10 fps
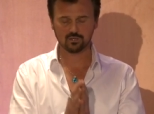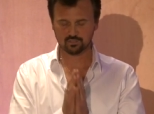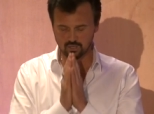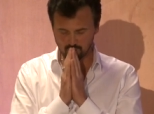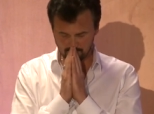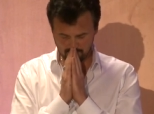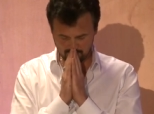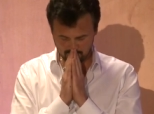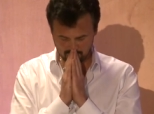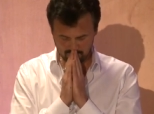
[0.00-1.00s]
So
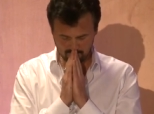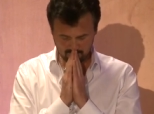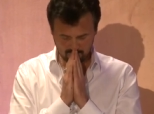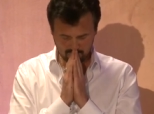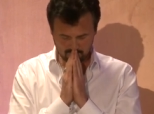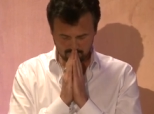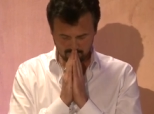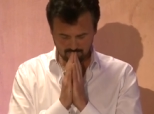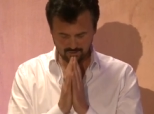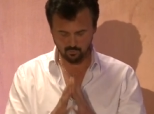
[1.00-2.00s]
here
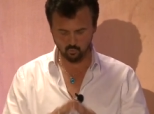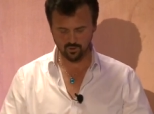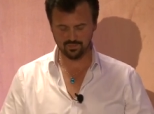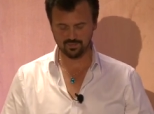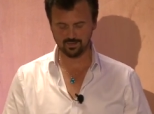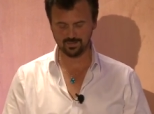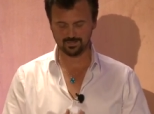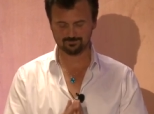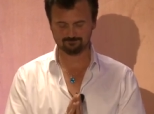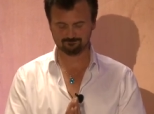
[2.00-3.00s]
I'm with, uh,